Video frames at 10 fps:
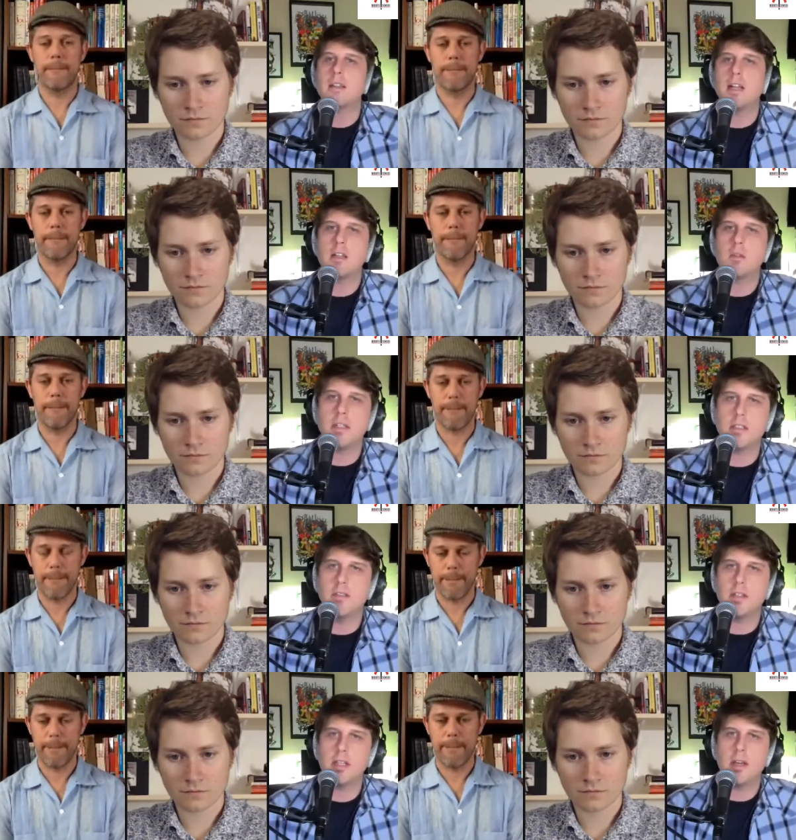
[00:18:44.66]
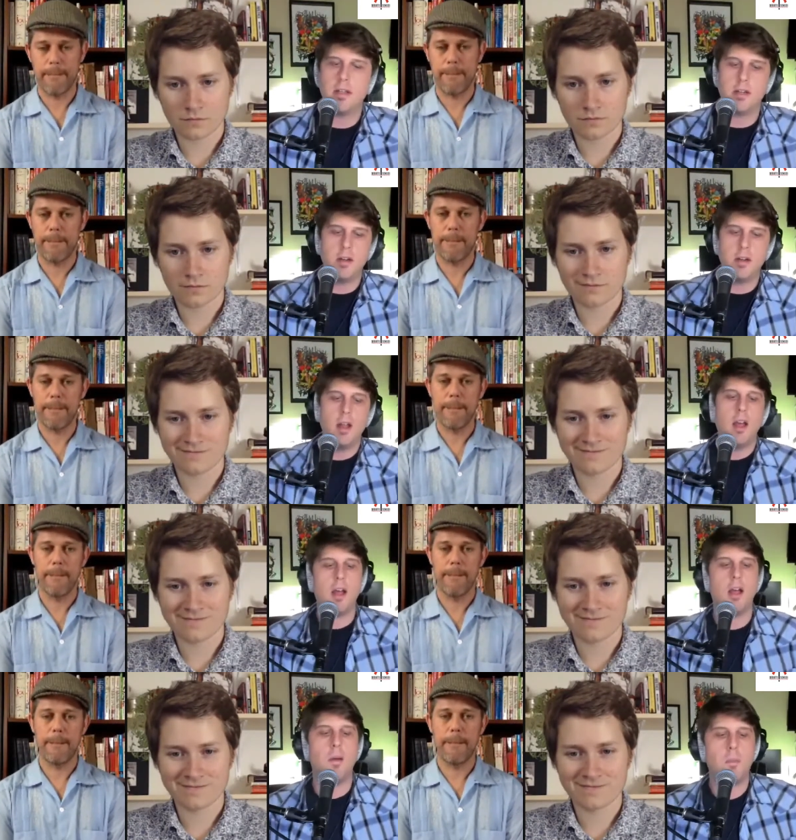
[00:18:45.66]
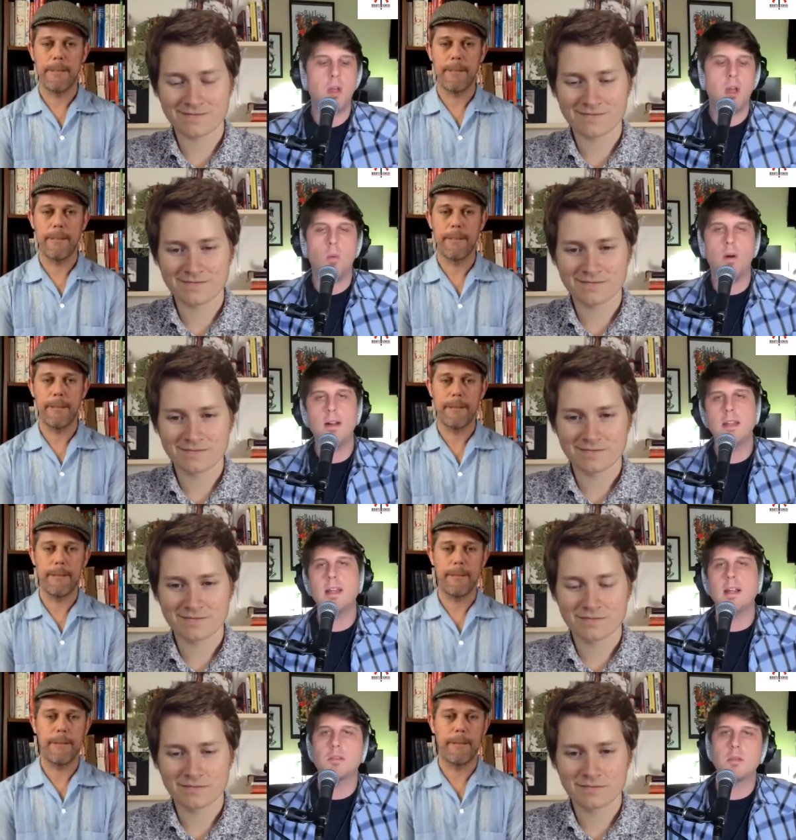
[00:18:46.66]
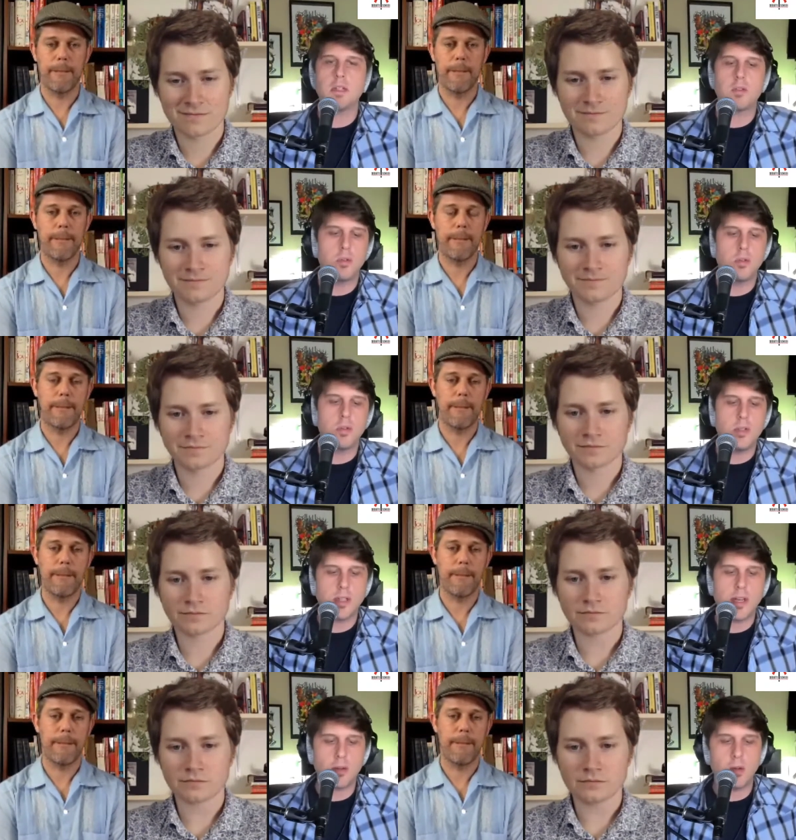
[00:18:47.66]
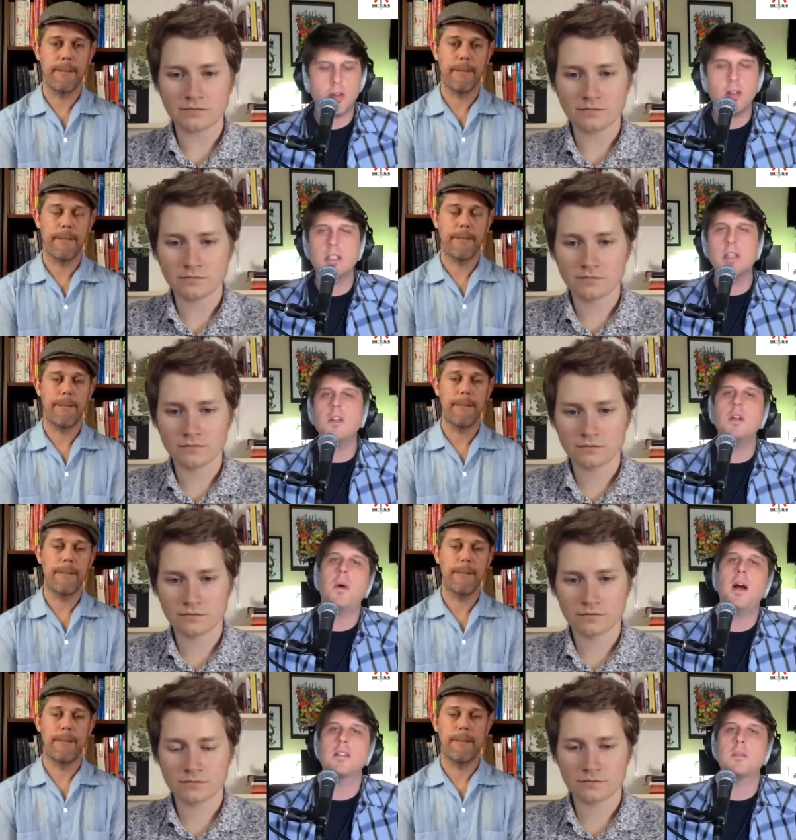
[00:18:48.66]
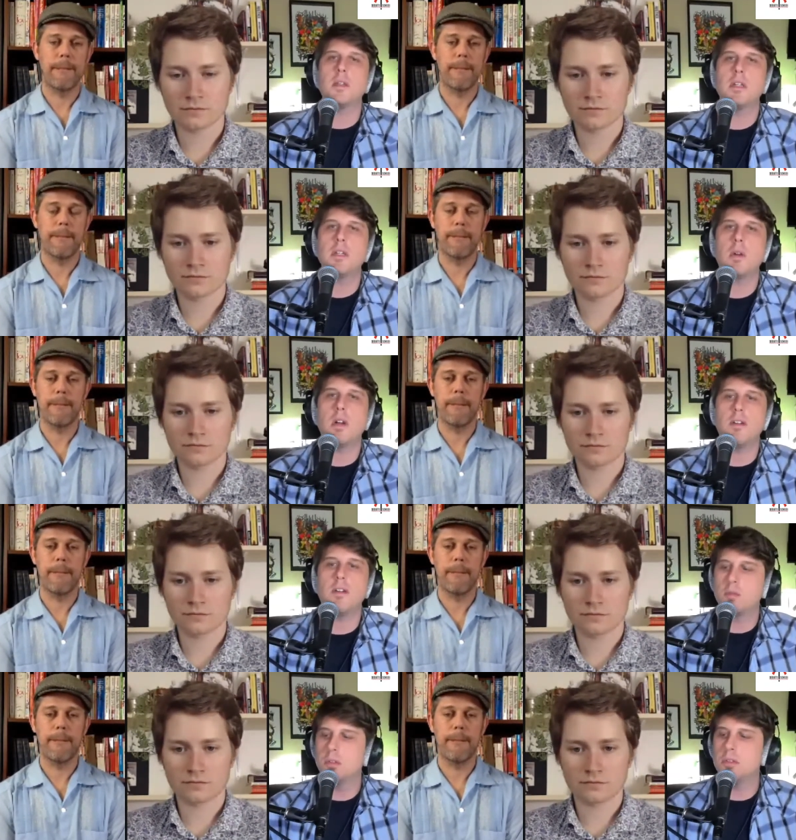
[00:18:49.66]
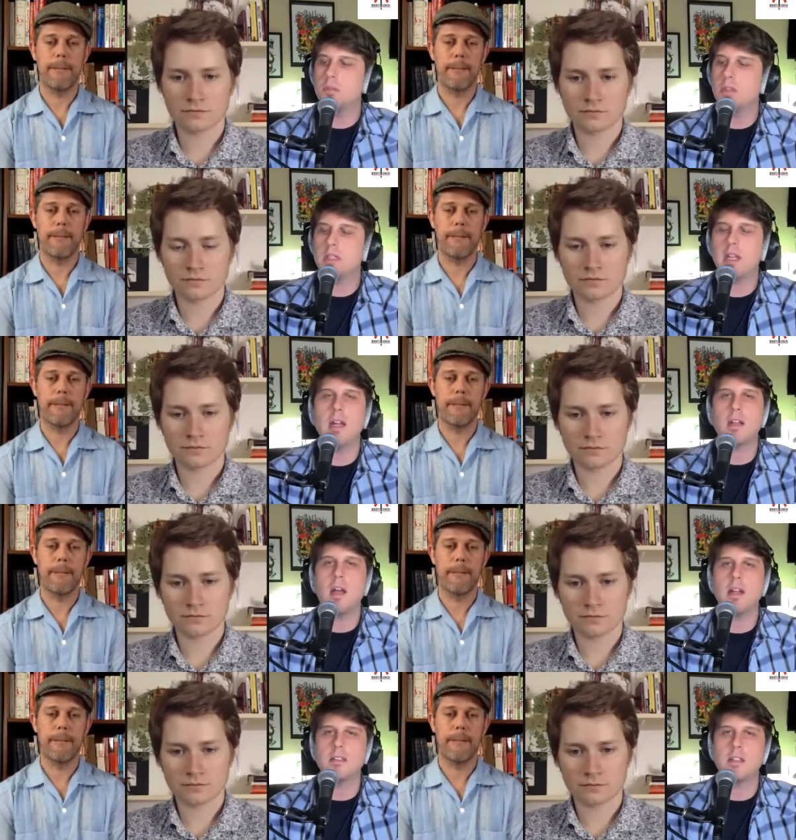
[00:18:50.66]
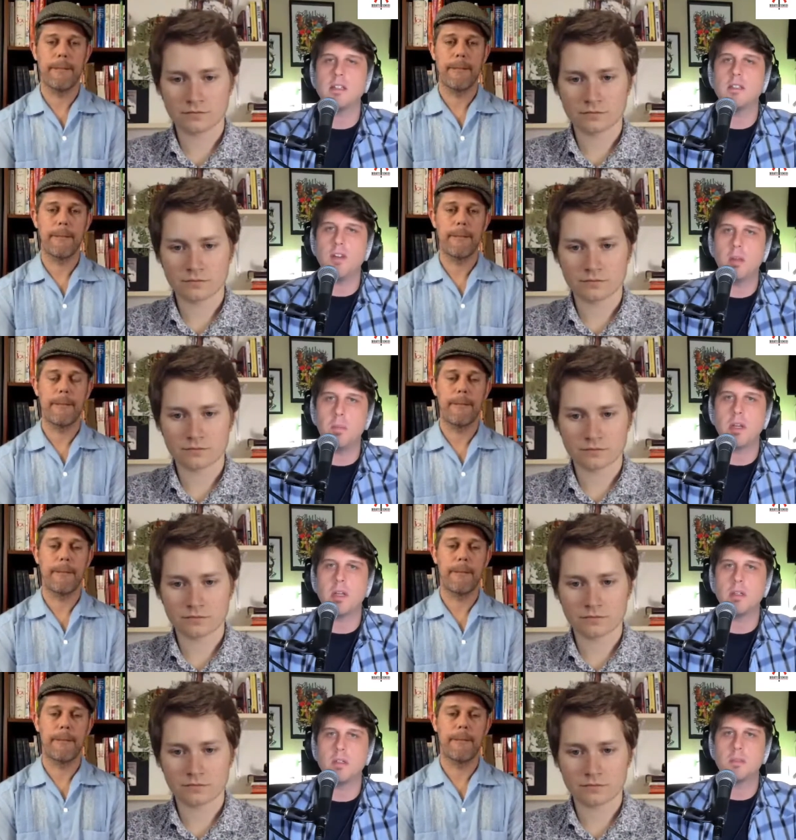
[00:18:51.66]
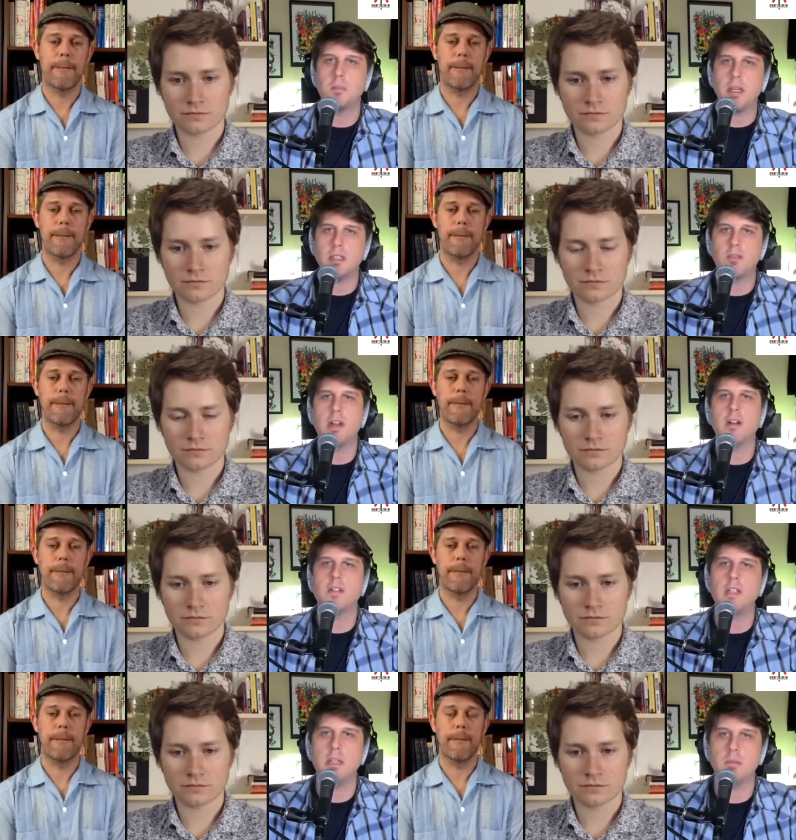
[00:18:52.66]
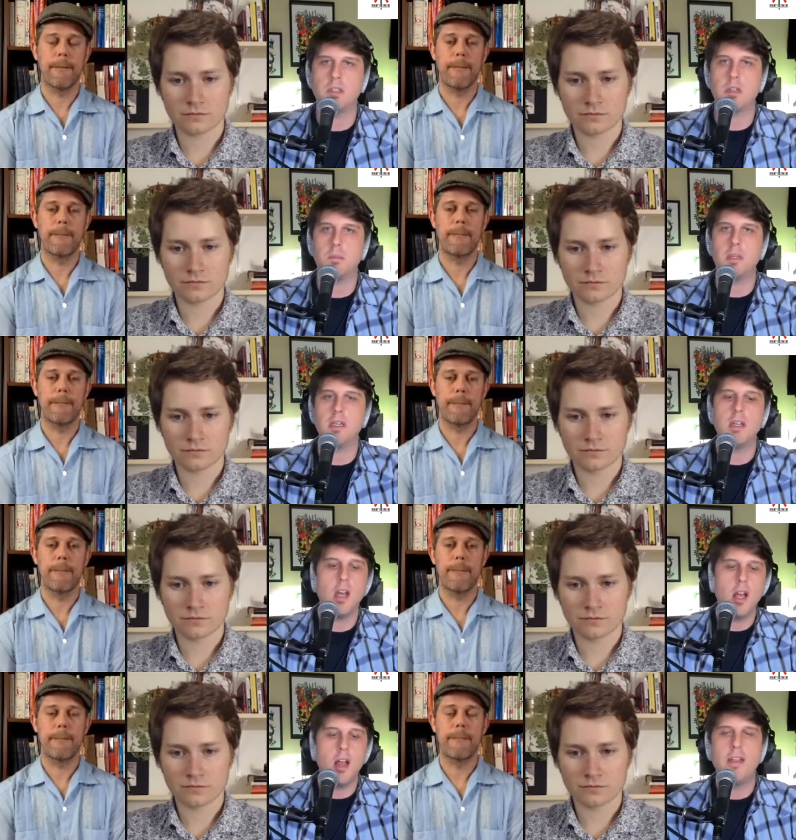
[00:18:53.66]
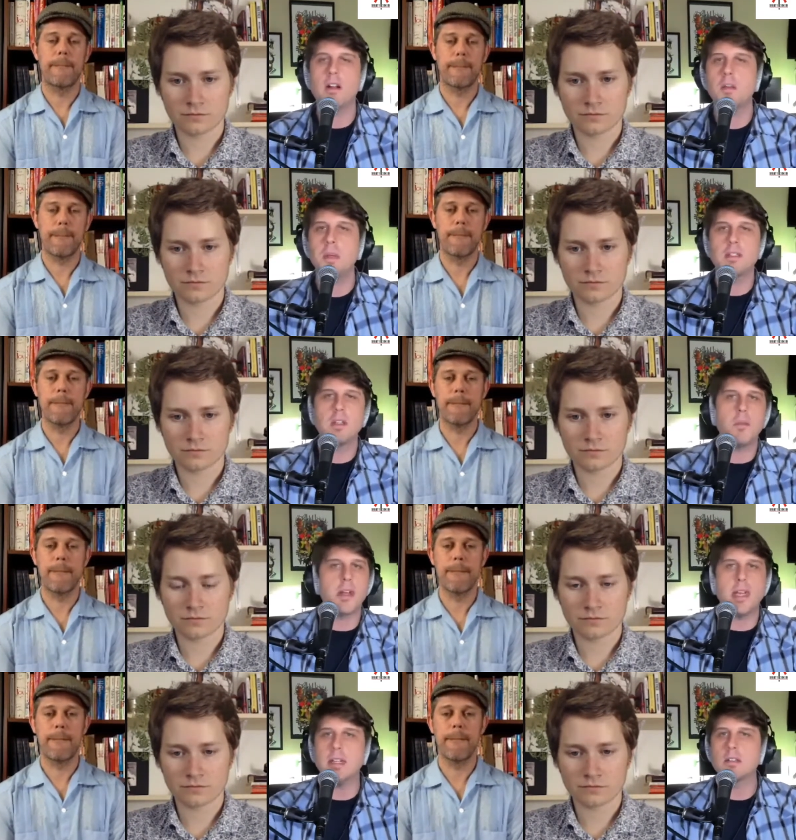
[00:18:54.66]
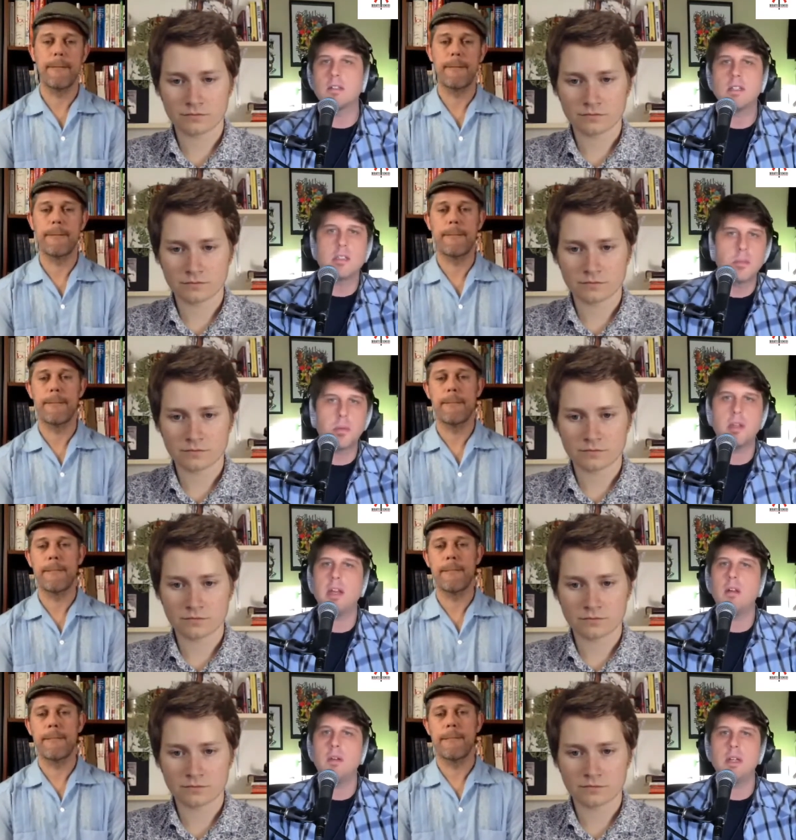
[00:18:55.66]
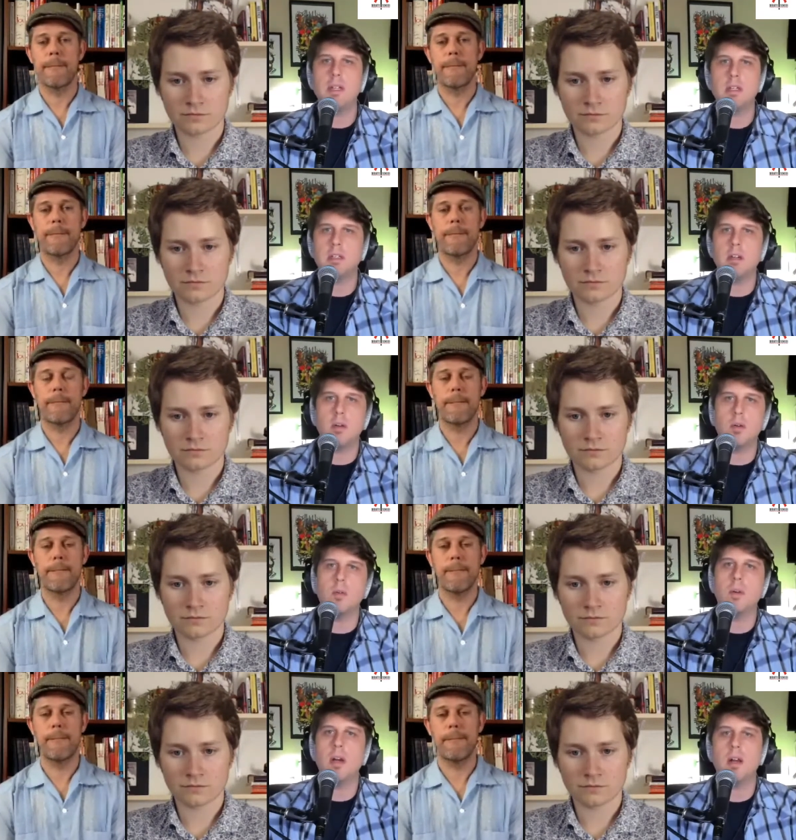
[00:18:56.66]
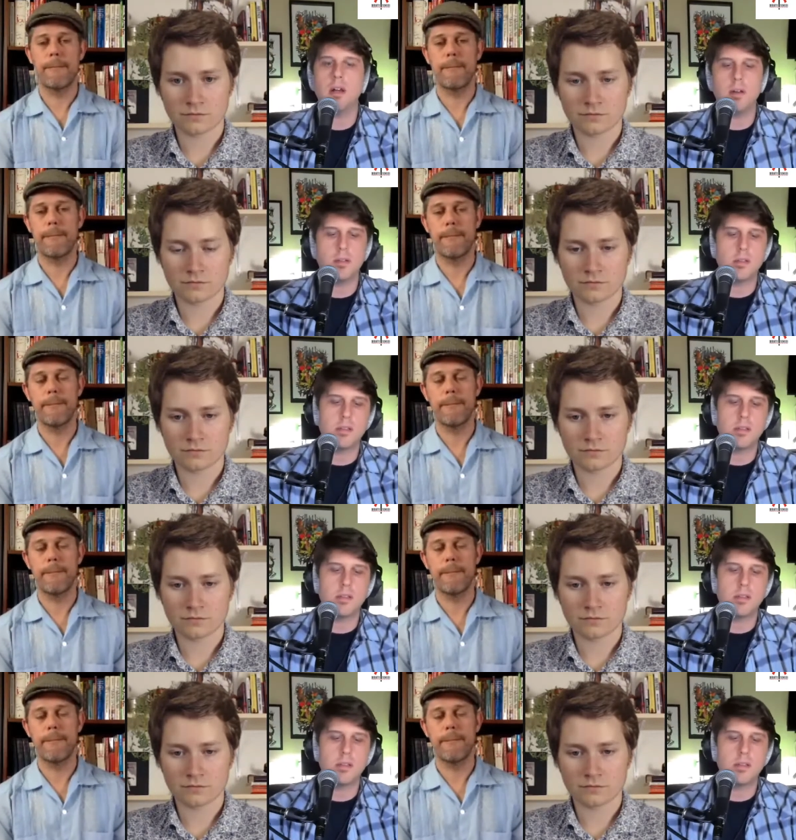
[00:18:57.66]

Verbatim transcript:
Speaker 1: like the rest of us out here. Um, one thing that's really cool is like there's even a possibility where if schools really kind of got into like developing a little space for their team to compete, there could be some like interdisciplinary, you know, uh,